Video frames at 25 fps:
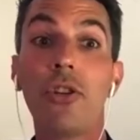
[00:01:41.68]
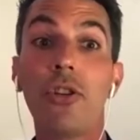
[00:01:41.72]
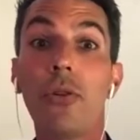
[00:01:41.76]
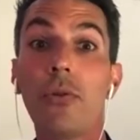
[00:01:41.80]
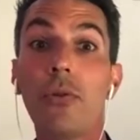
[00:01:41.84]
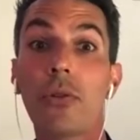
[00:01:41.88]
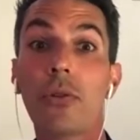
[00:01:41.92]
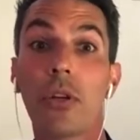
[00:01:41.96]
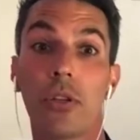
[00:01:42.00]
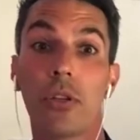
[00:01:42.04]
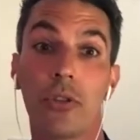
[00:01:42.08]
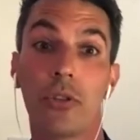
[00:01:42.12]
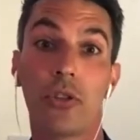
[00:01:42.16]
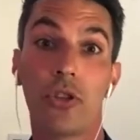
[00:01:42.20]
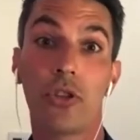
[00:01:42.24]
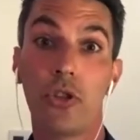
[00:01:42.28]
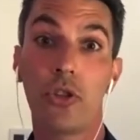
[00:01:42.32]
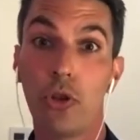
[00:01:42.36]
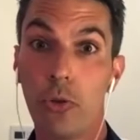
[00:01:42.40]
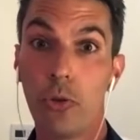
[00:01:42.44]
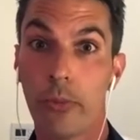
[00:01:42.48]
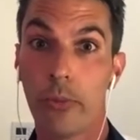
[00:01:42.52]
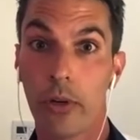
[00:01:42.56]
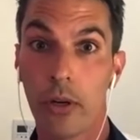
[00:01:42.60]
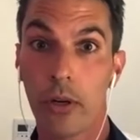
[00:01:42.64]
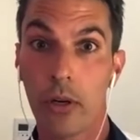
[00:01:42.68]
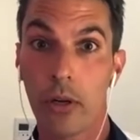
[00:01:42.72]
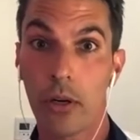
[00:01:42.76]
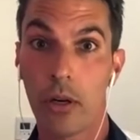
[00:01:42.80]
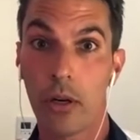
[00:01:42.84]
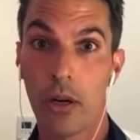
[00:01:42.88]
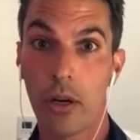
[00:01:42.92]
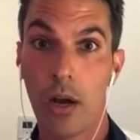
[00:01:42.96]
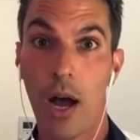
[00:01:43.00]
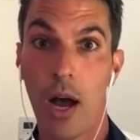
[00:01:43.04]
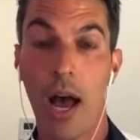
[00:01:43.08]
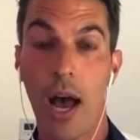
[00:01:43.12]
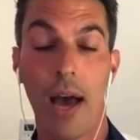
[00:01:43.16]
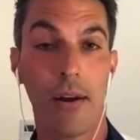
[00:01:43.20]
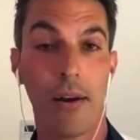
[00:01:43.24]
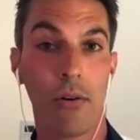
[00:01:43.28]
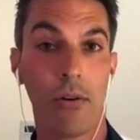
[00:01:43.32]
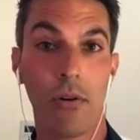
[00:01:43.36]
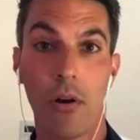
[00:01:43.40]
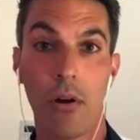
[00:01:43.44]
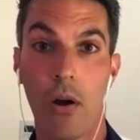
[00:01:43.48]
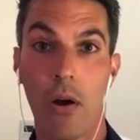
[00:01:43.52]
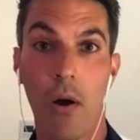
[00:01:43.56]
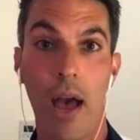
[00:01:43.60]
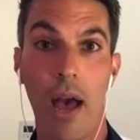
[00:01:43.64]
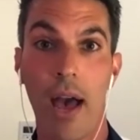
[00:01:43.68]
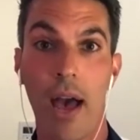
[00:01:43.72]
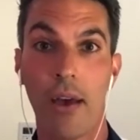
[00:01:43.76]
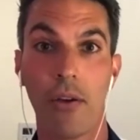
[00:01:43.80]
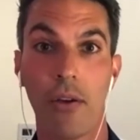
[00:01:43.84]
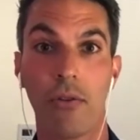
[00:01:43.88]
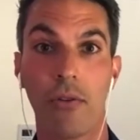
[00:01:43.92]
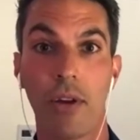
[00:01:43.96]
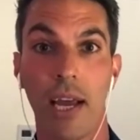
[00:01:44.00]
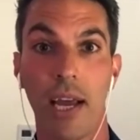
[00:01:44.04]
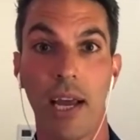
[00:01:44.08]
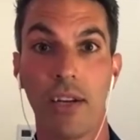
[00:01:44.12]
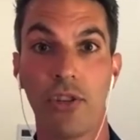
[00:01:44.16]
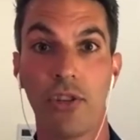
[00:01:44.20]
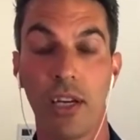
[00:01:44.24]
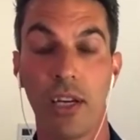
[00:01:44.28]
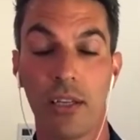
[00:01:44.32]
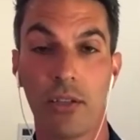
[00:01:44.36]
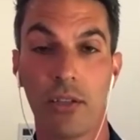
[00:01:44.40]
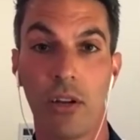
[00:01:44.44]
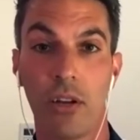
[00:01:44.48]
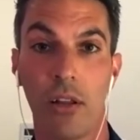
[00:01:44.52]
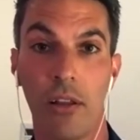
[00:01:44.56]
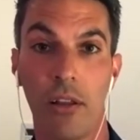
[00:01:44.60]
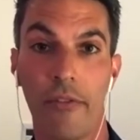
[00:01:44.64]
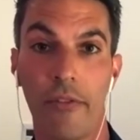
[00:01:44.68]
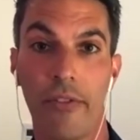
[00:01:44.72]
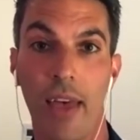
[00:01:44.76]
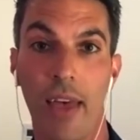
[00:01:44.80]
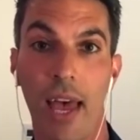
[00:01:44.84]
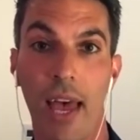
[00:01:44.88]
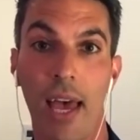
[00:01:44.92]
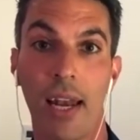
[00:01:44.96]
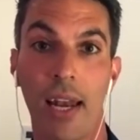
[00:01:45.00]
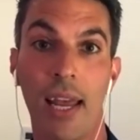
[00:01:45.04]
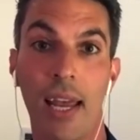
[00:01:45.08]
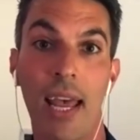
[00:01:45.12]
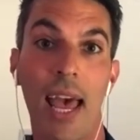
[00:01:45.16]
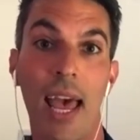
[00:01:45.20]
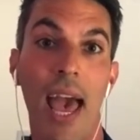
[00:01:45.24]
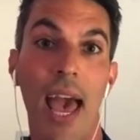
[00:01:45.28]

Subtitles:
a news consumer, I don't know how you digest all of that.